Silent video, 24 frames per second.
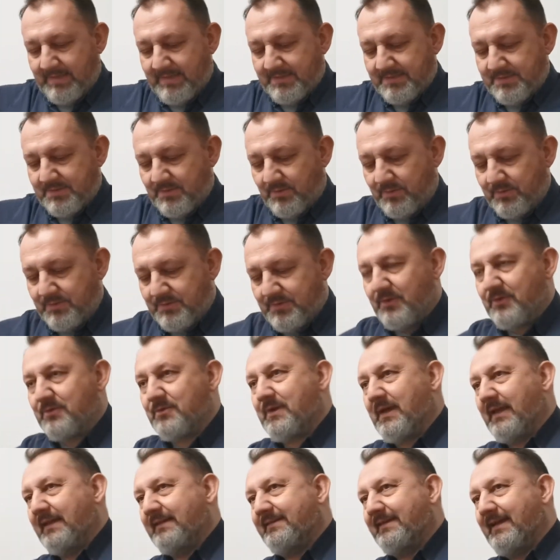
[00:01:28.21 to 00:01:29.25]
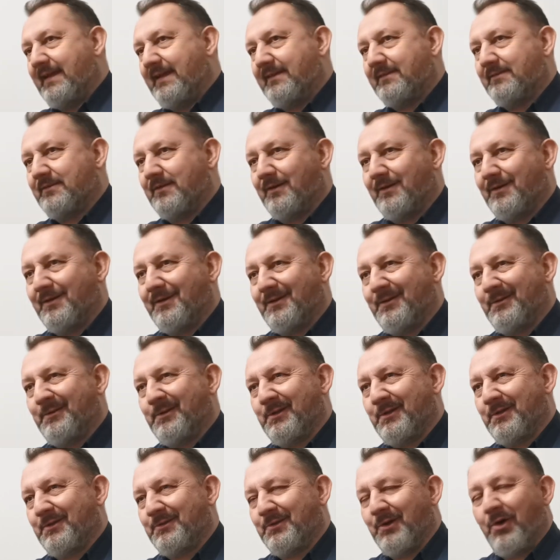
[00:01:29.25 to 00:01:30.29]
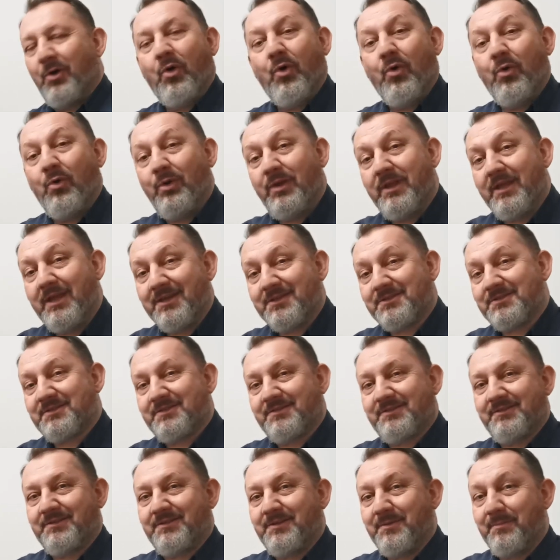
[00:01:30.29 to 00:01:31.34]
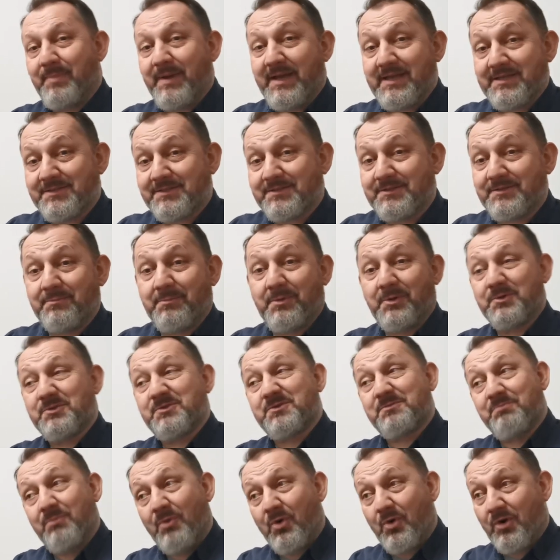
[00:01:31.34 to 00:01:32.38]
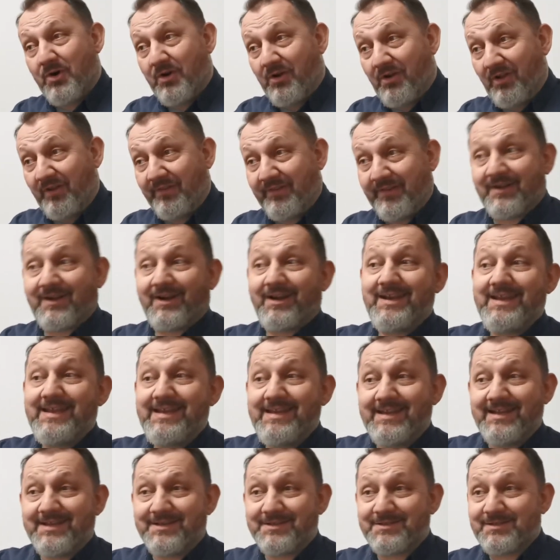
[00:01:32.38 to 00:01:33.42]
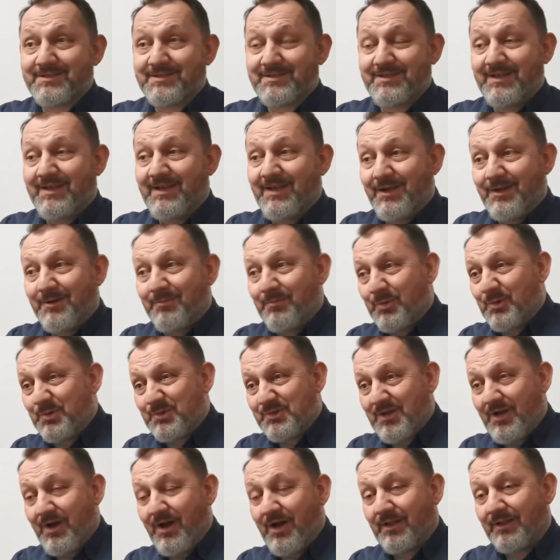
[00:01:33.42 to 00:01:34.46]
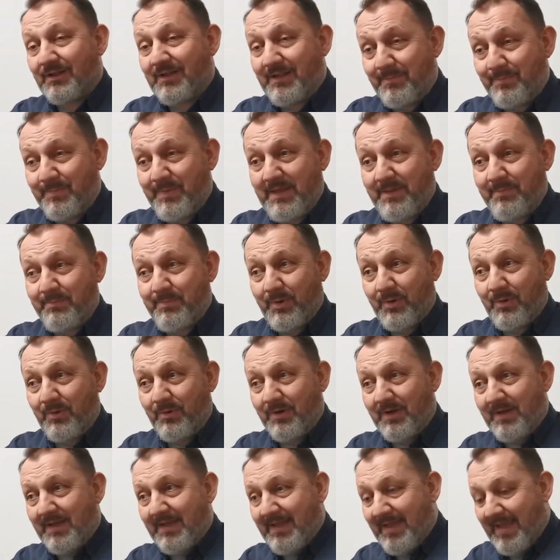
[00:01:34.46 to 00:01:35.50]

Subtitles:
So you can take the holiest, the best, the most moral, the cleanest, most godly people,